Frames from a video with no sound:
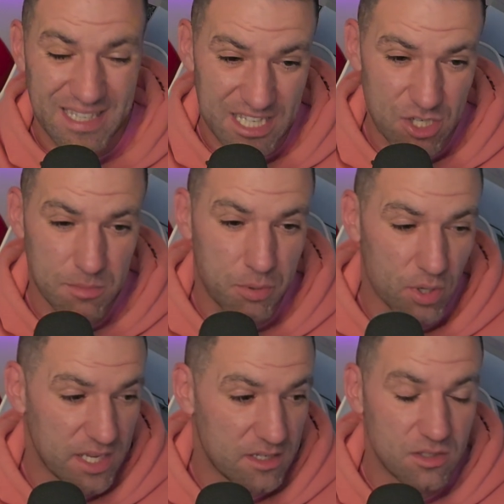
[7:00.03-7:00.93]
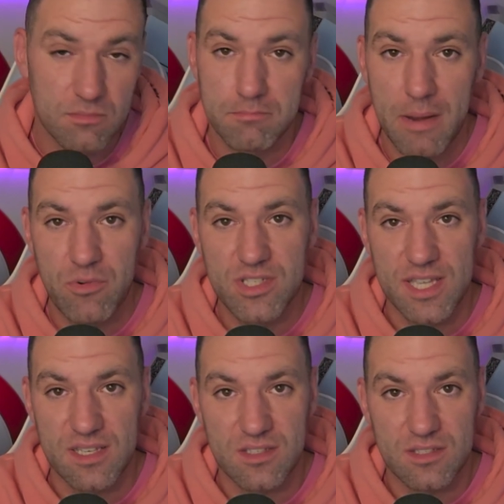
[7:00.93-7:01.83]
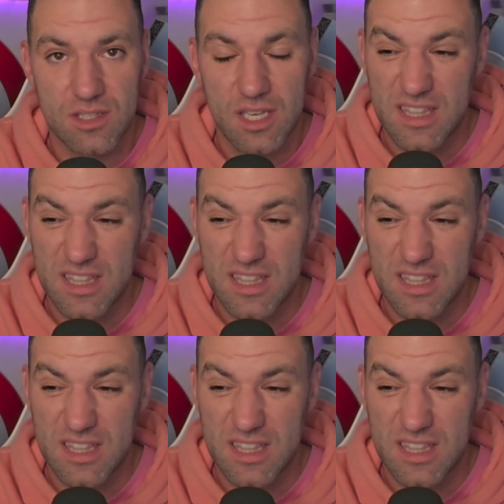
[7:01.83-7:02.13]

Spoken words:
then you can put in memory sticks.